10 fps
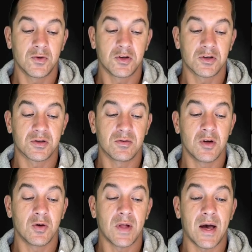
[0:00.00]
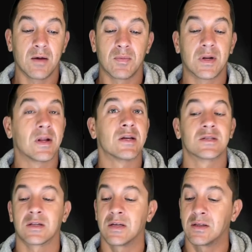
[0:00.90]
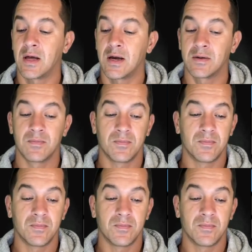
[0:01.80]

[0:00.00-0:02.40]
Just no lag, but a nice clean line.